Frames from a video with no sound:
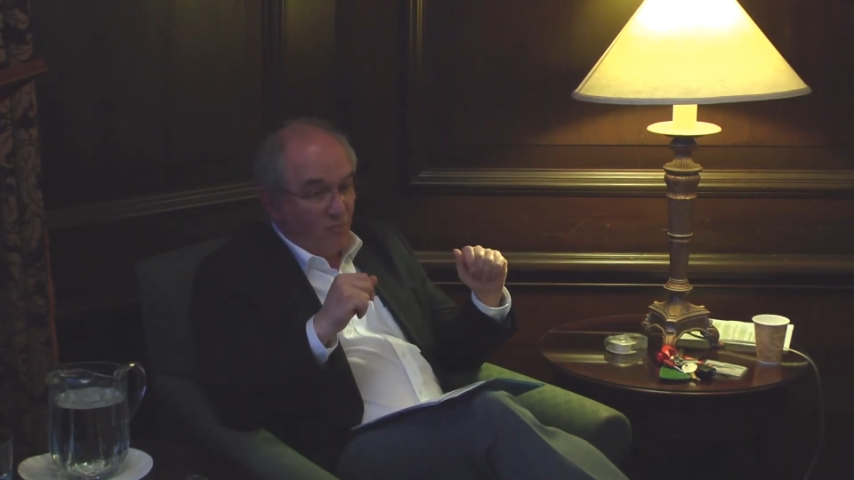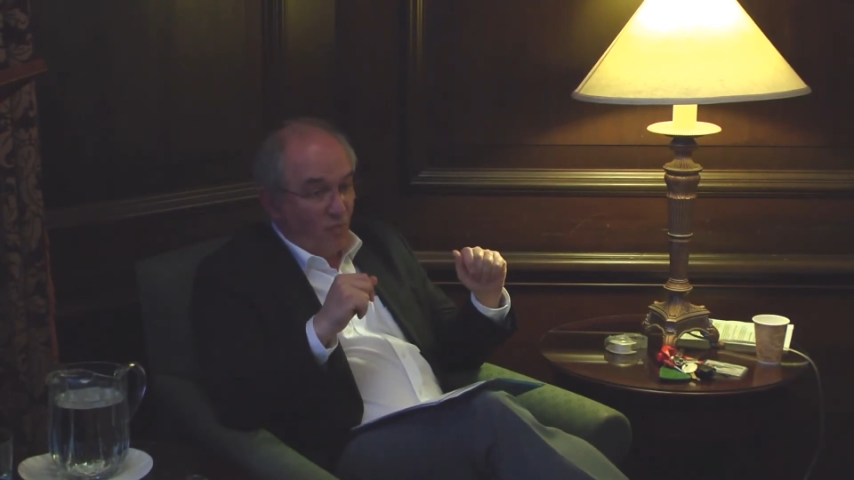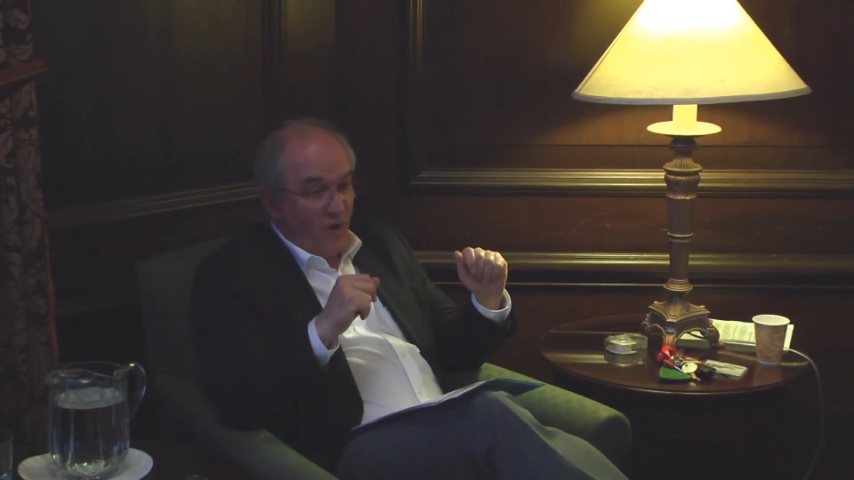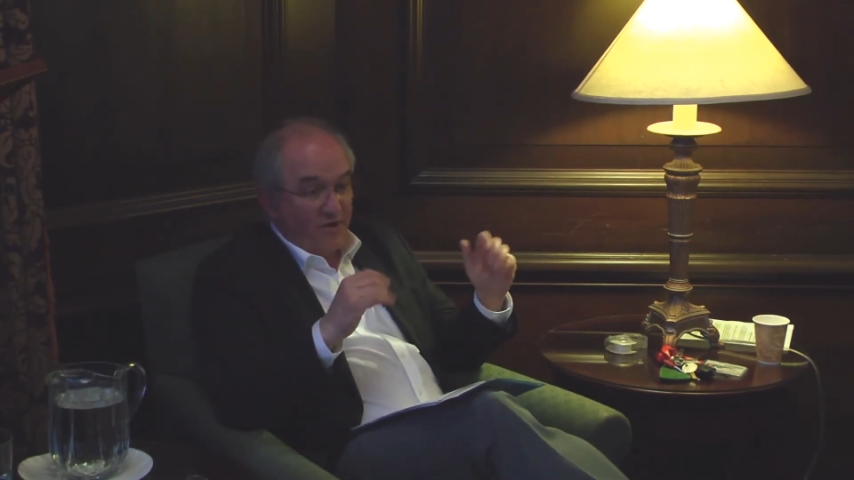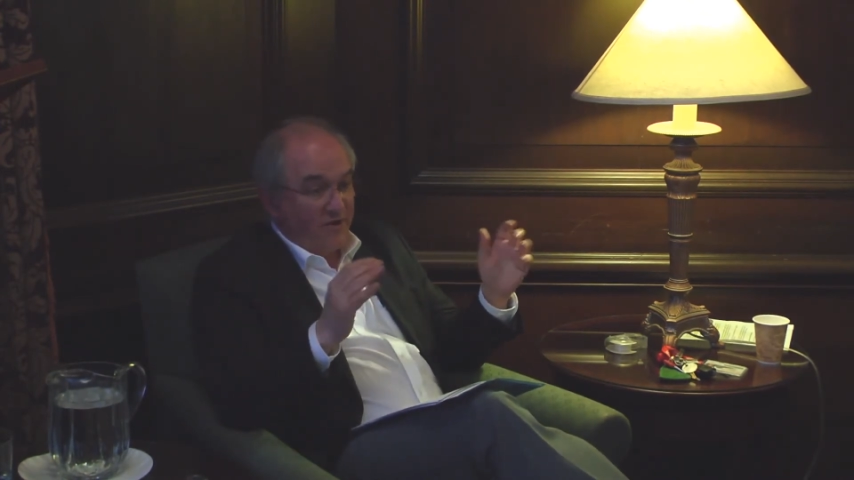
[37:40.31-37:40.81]

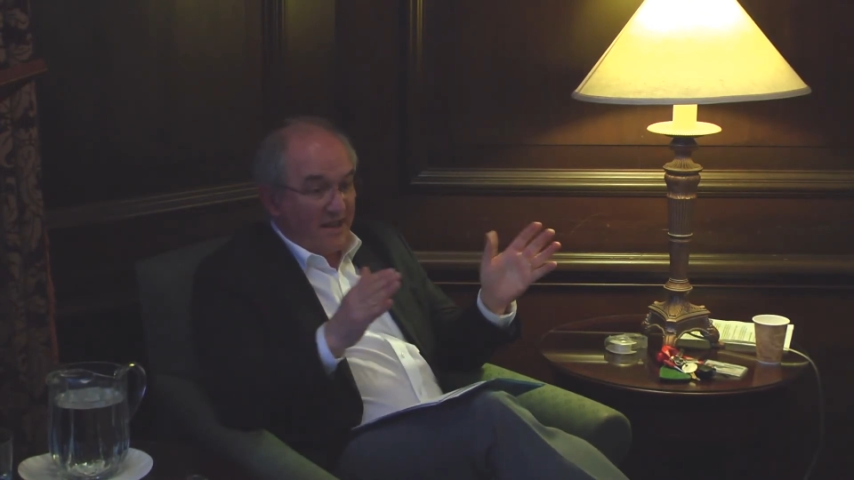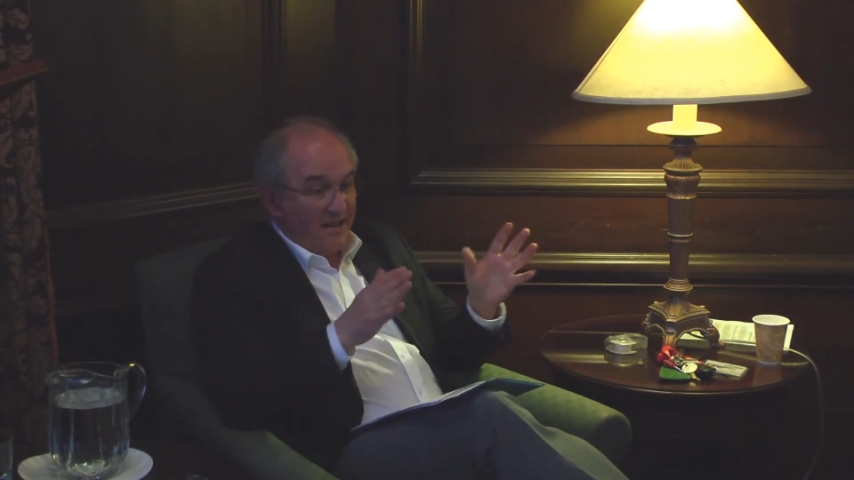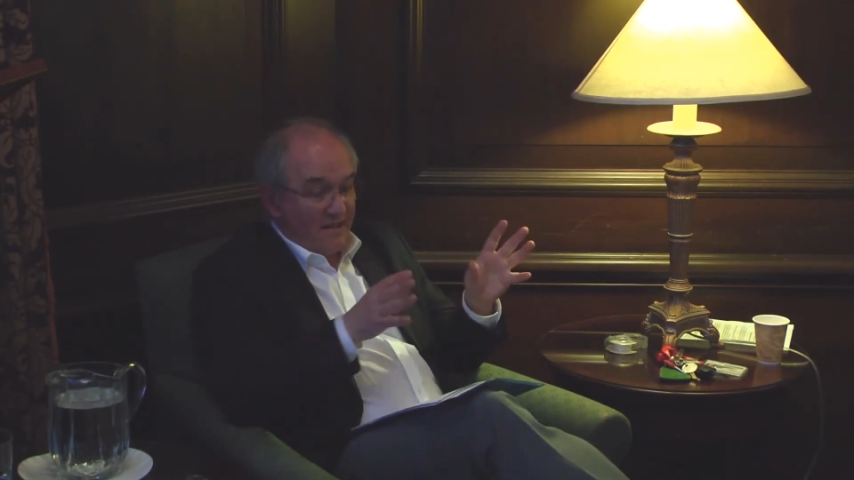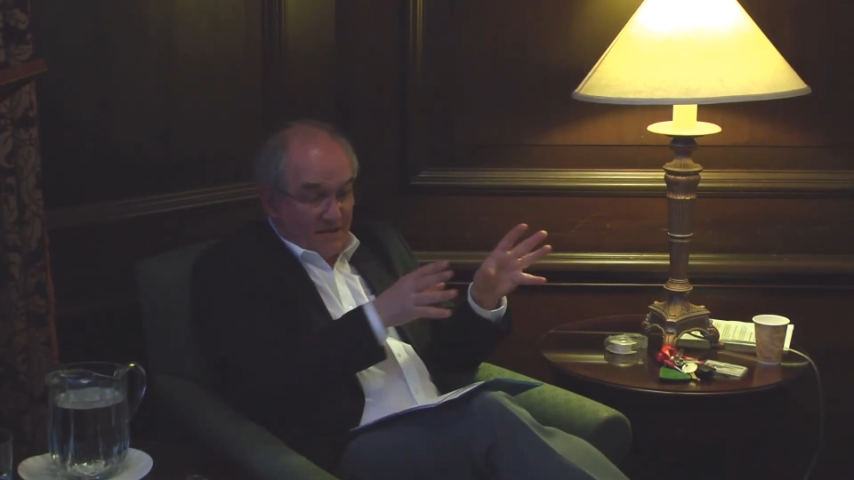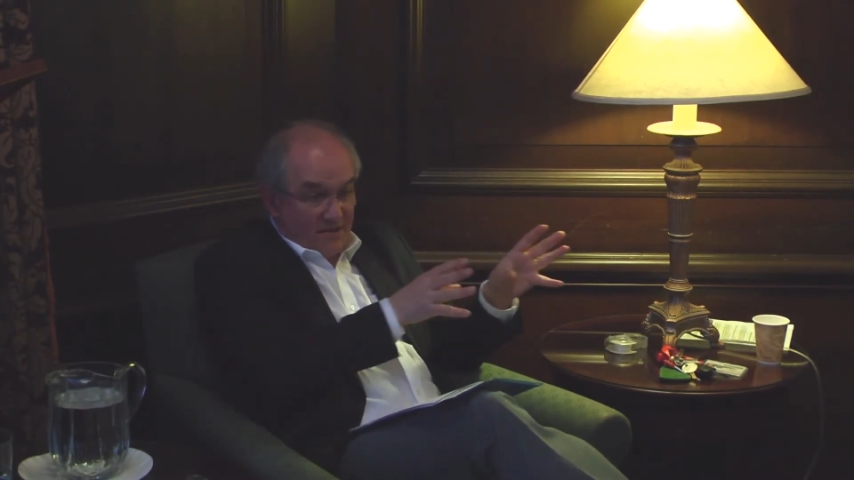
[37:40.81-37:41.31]
Whether
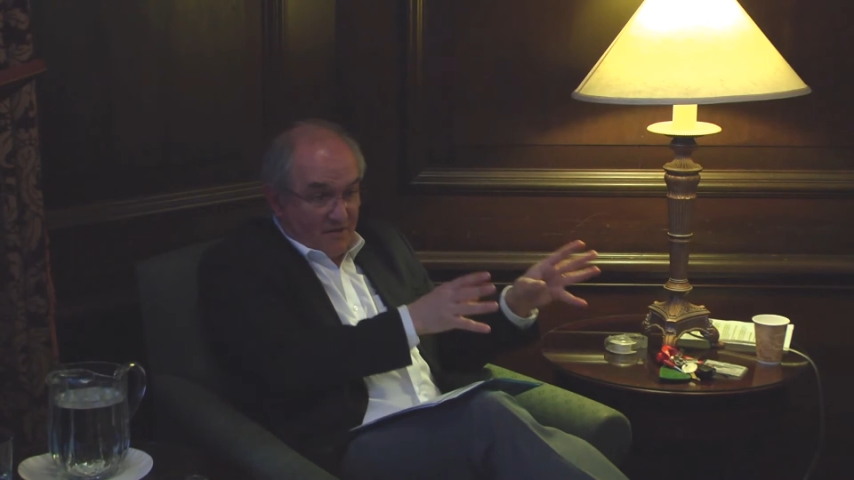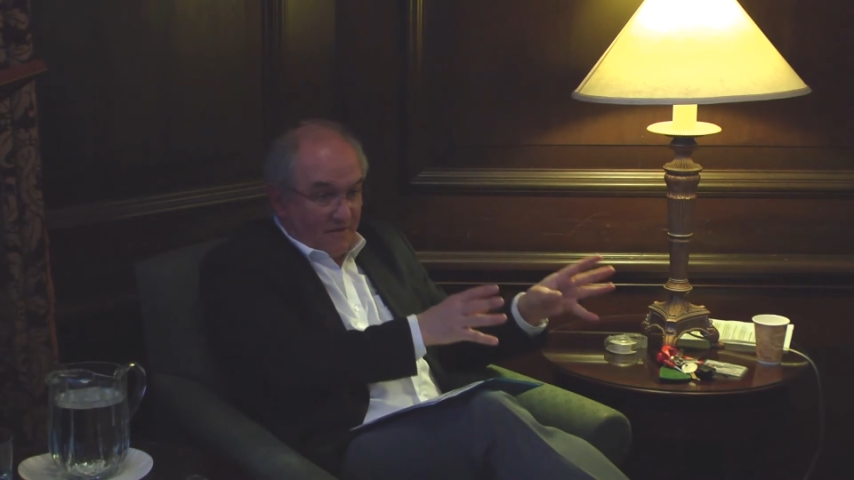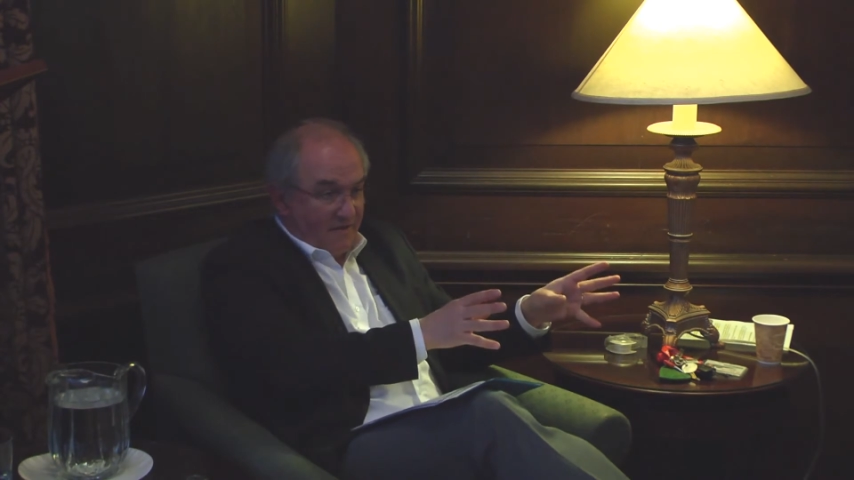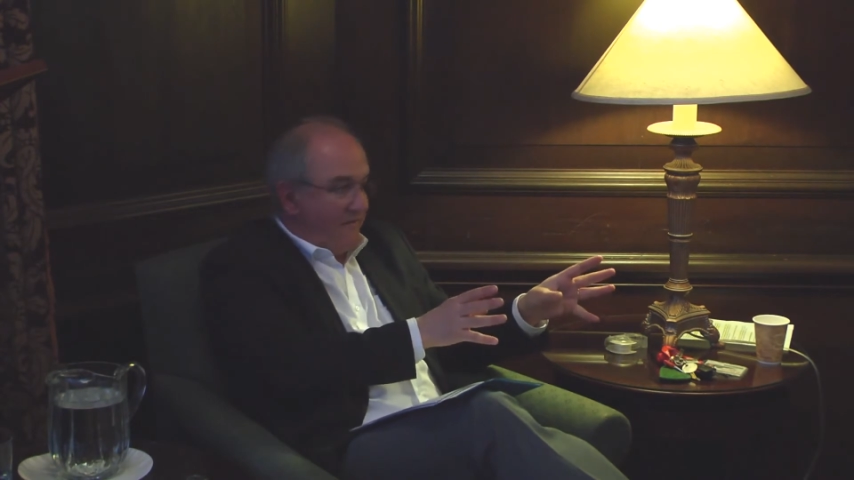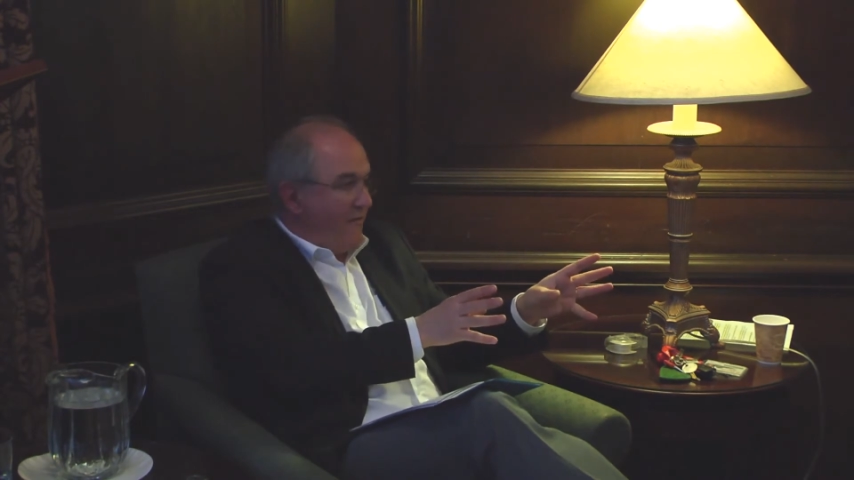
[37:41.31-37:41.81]
they're
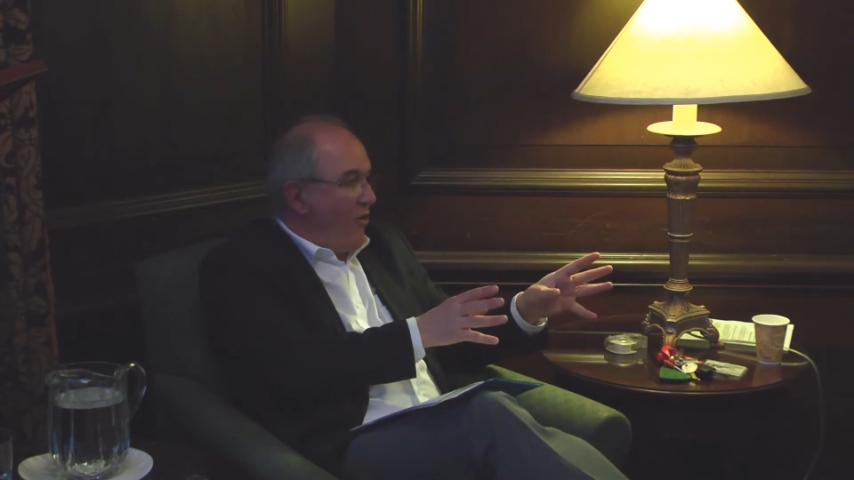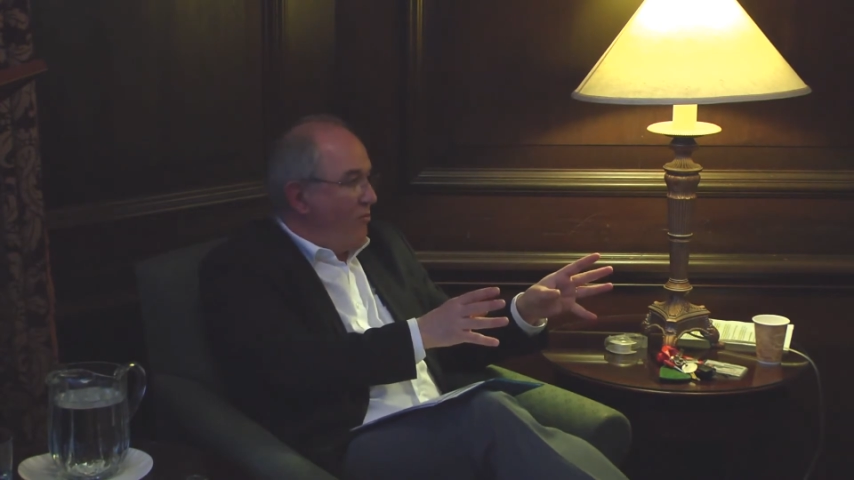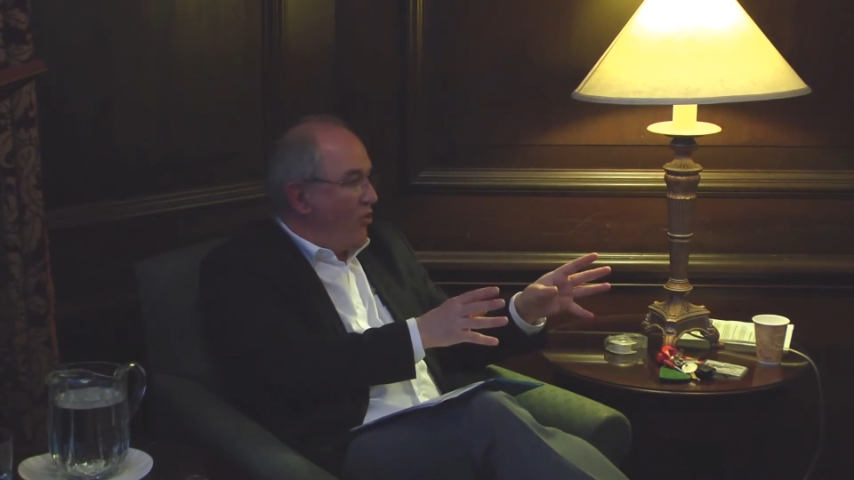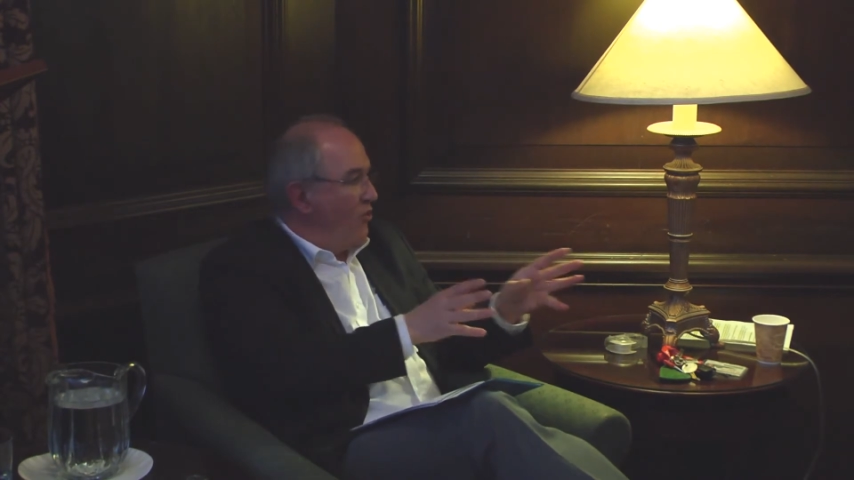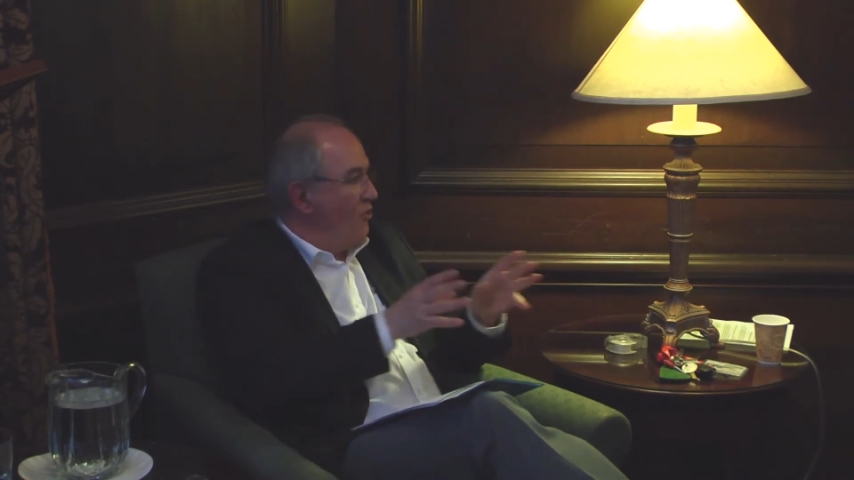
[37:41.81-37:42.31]

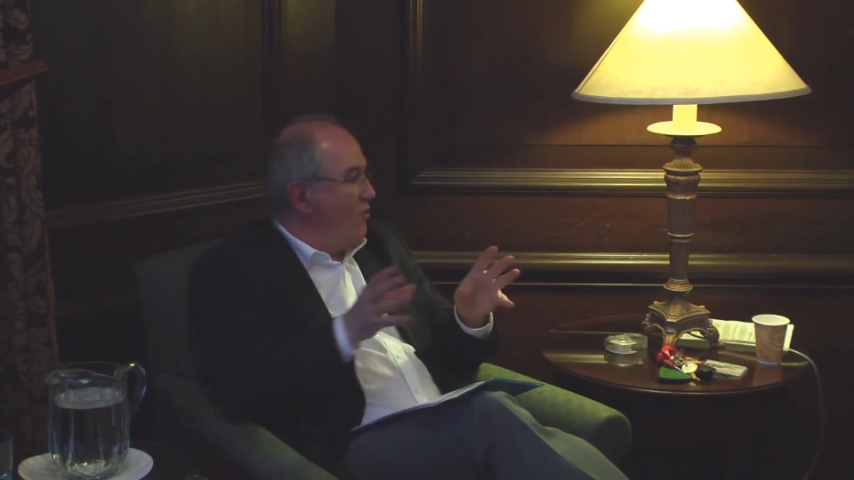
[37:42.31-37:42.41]
formal law,